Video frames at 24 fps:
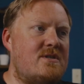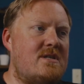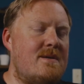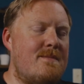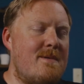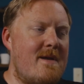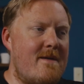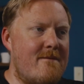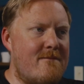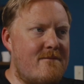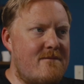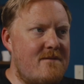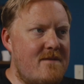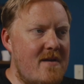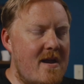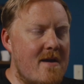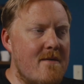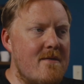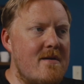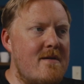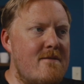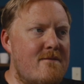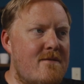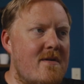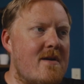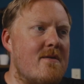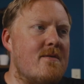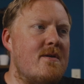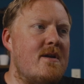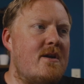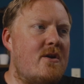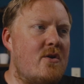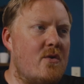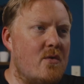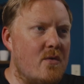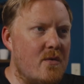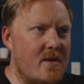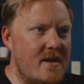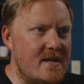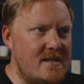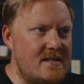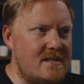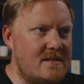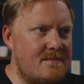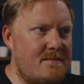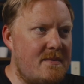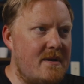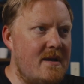to be very, very
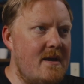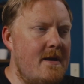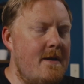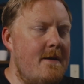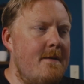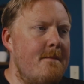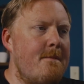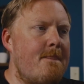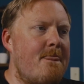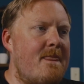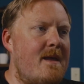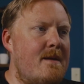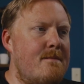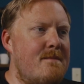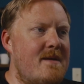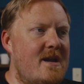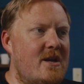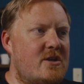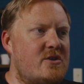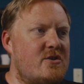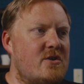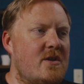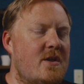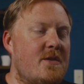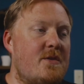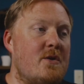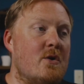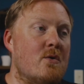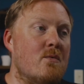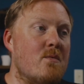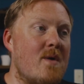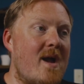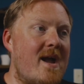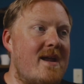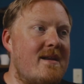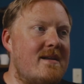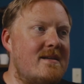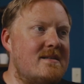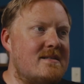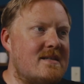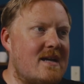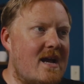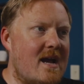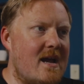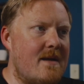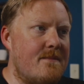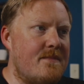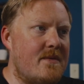crisp and make sure that they're right in
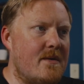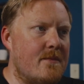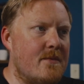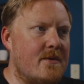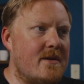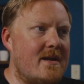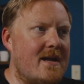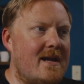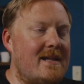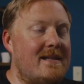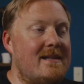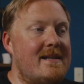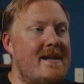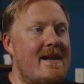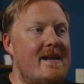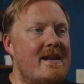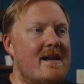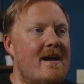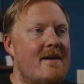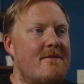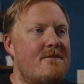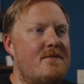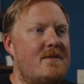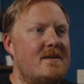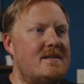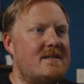time, that we're not late off the